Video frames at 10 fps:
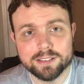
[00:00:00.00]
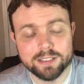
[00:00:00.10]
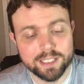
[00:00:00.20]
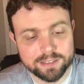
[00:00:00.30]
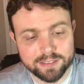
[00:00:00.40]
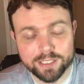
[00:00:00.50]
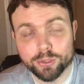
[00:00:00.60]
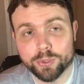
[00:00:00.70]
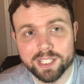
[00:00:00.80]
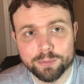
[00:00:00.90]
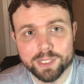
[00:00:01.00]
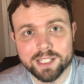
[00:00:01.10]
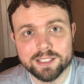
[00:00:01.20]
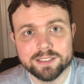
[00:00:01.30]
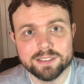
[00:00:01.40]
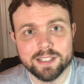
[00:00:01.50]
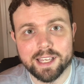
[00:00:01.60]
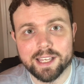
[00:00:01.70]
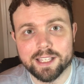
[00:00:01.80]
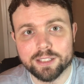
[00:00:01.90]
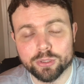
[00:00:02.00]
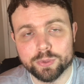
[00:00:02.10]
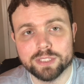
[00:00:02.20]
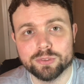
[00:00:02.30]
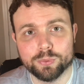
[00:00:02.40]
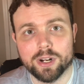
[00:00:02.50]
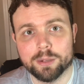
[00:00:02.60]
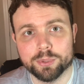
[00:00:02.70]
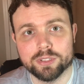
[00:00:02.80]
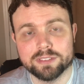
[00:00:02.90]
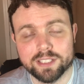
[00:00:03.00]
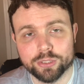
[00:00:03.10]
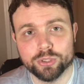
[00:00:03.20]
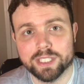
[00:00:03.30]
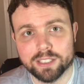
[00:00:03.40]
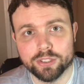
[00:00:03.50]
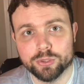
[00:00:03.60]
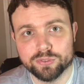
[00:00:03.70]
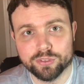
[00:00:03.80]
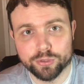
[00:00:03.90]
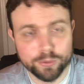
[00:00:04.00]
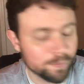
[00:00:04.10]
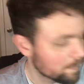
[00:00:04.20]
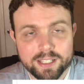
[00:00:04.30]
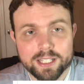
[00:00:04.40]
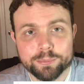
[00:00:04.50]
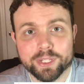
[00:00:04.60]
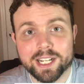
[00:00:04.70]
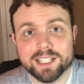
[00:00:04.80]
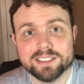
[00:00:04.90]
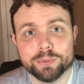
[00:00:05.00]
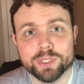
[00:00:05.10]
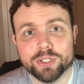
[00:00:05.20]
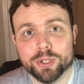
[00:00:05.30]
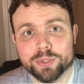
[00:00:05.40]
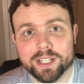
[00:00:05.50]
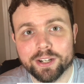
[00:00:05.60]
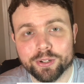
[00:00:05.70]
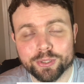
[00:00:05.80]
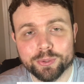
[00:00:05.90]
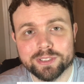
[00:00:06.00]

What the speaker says: that's Eloy Jimenez and Luis Robert. Take a look at those two. But guys that we know that are going